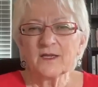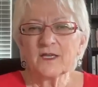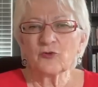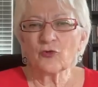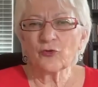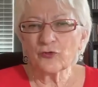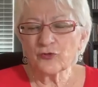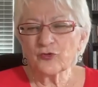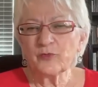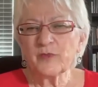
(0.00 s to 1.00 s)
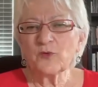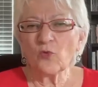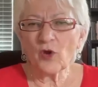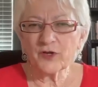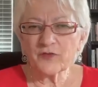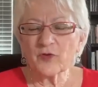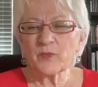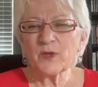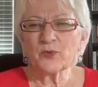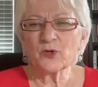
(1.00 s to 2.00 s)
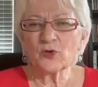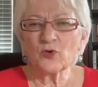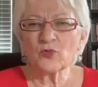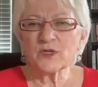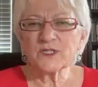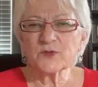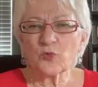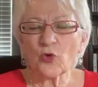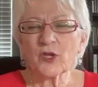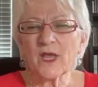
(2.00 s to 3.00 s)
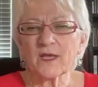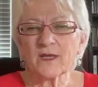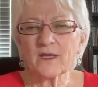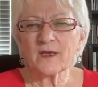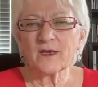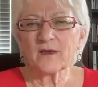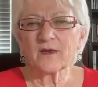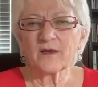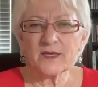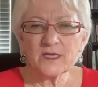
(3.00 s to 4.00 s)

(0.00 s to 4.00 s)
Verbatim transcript: in order to be one of the people who was working uh,